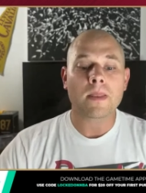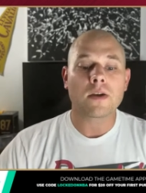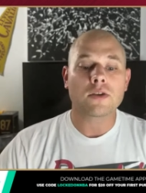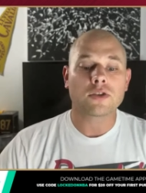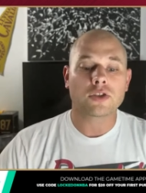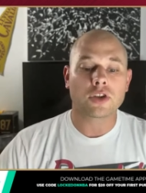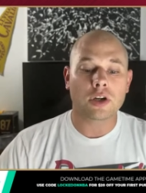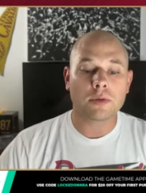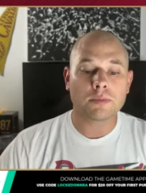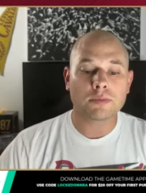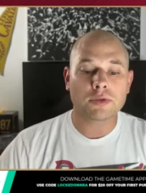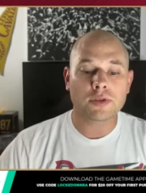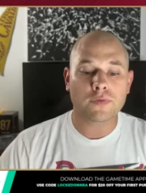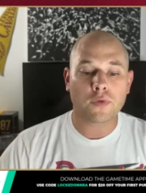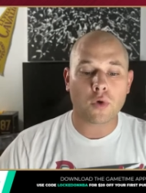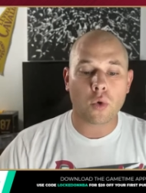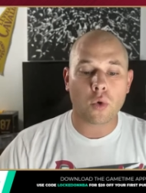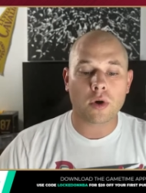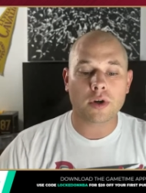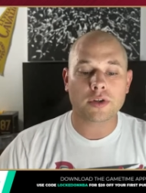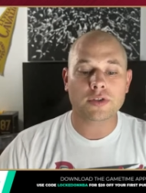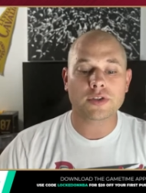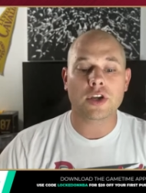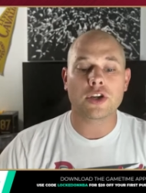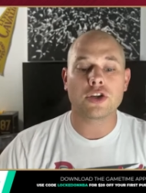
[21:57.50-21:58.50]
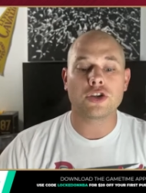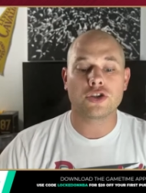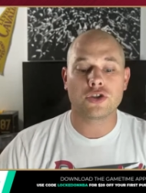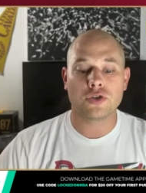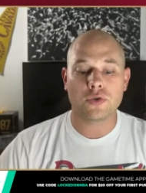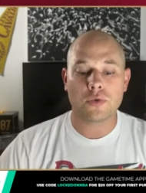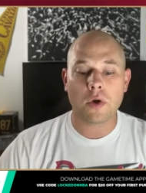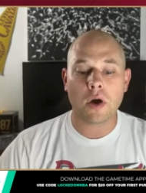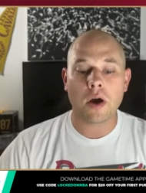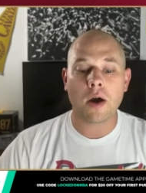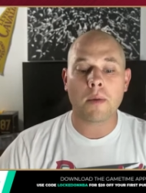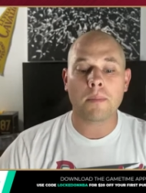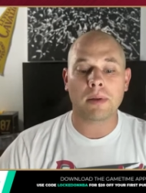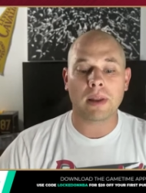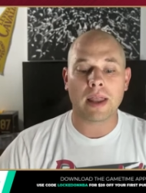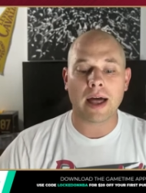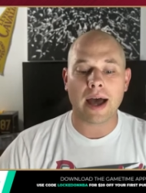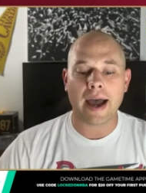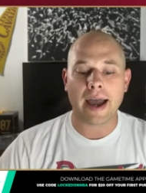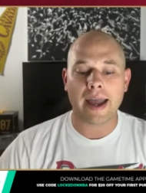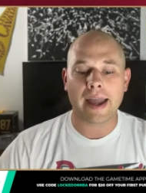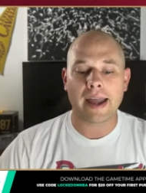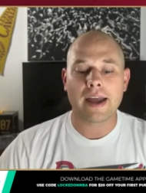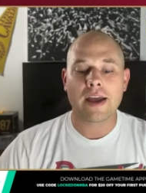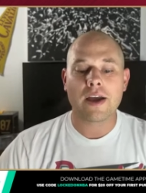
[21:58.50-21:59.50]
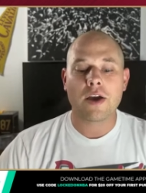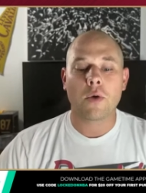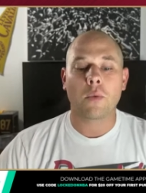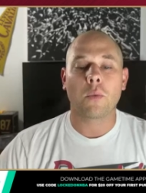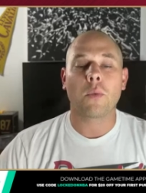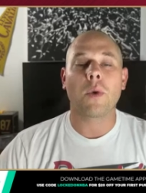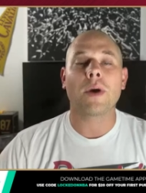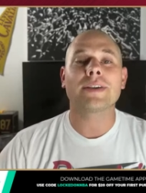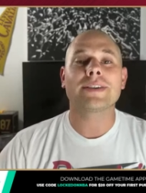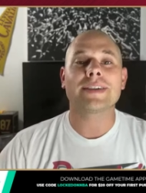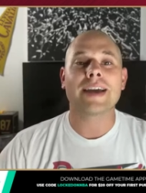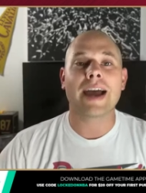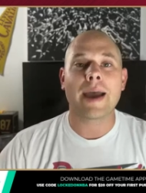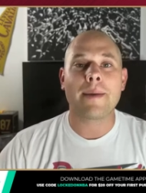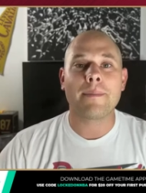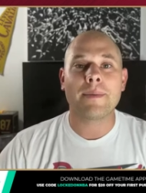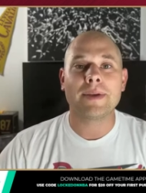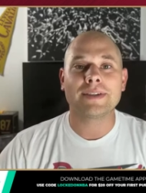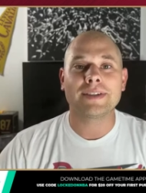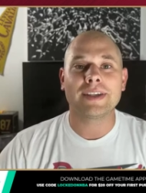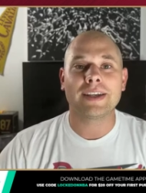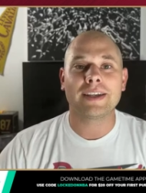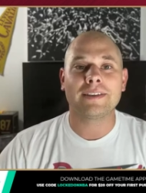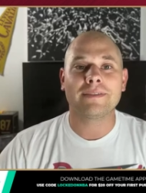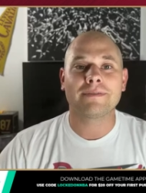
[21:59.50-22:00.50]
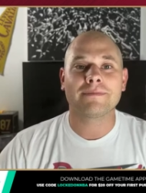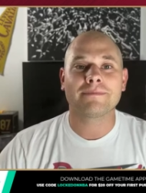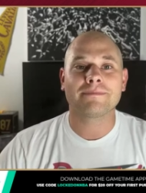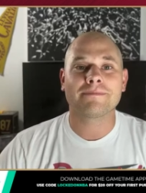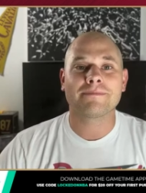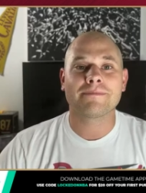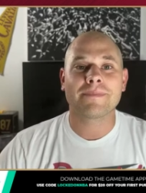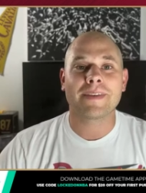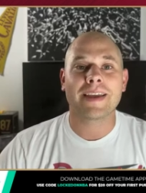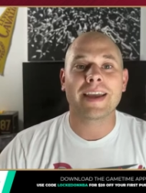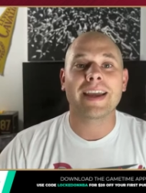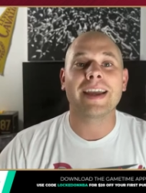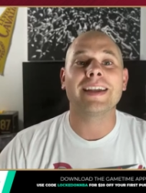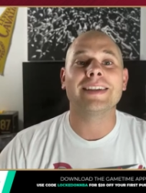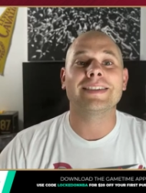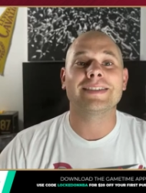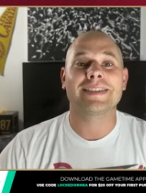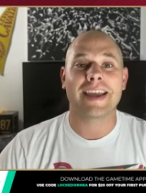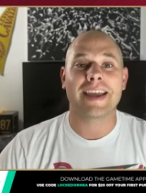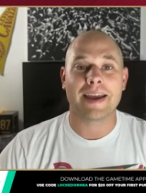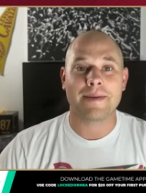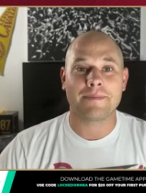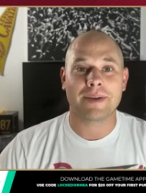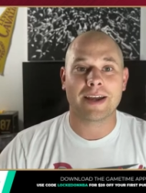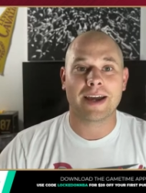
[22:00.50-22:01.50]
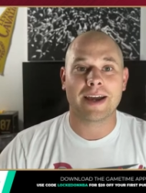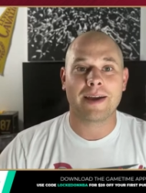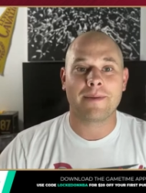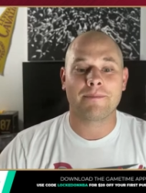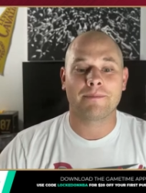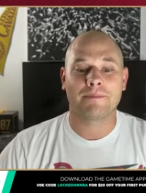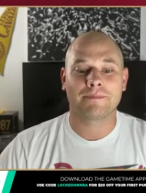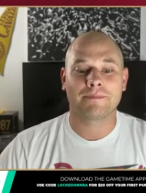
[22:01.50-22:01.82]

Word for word: Terms, of course, do apply. What time is it? it's game time.